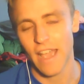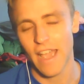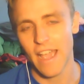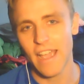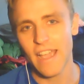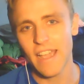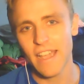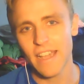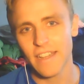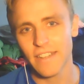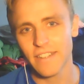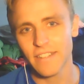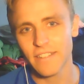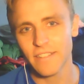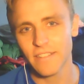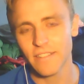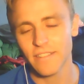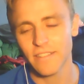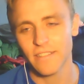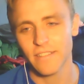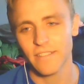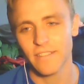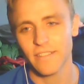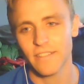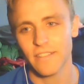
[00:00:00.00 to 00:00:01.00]
And
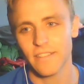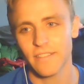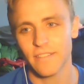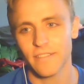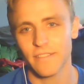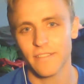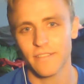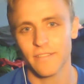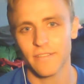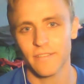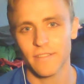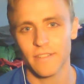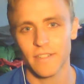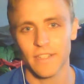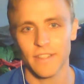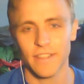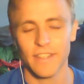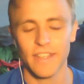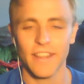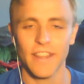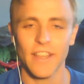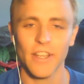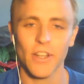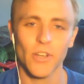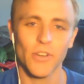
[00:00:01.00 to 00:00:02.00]

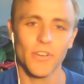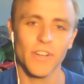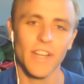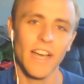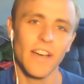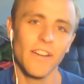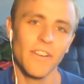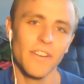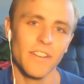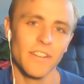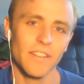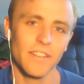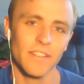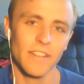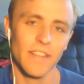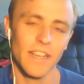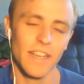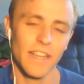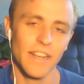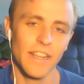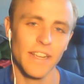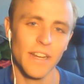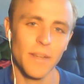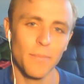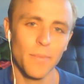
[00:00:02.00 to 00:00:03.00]
then they go down
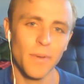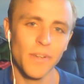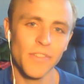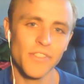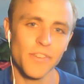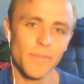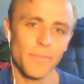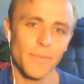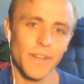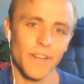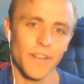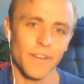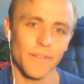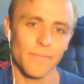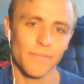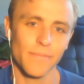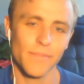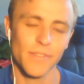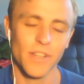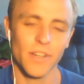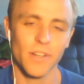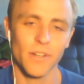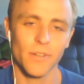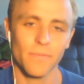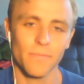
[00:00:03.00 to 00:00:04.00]
and hit a buzzer beater.
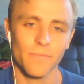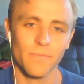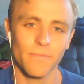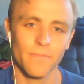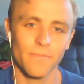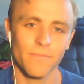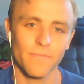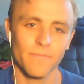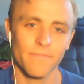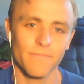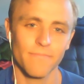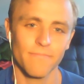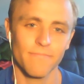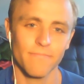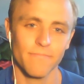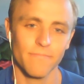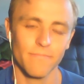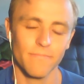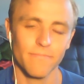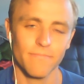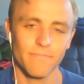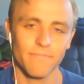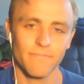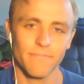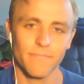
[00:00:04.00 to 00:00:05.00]
So
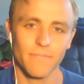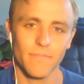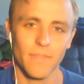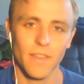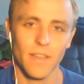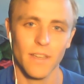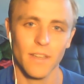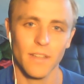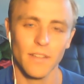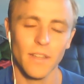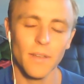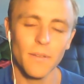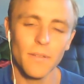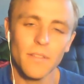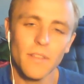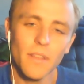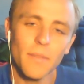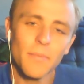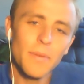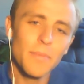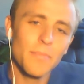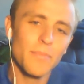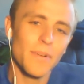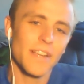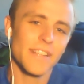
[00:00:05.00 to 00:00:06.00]
let
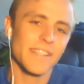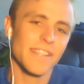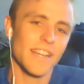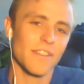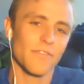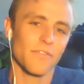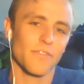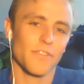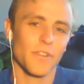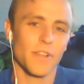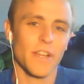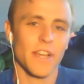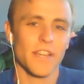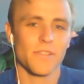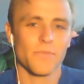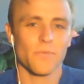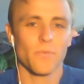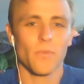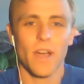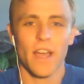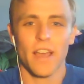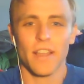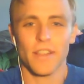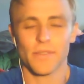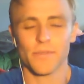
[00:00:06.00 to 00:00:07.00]
me break down for you guys
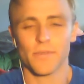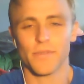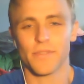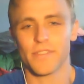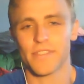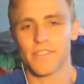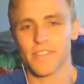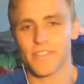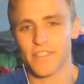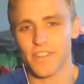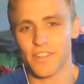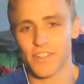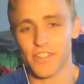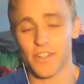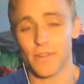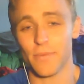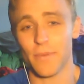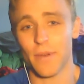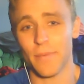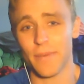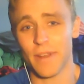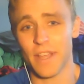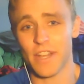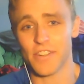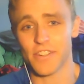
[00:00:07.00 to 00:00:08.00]
why this was such an
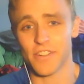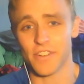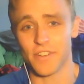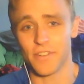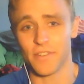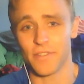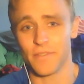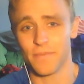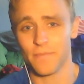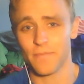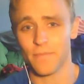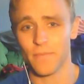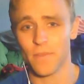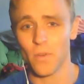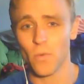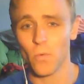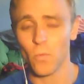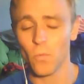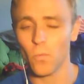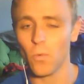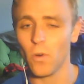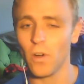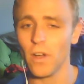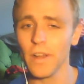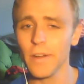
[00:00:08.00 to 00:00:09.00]
abomination.
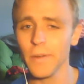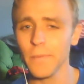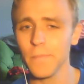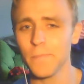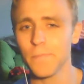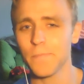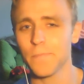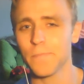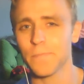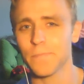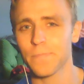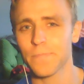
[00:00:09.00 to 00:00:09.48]
One,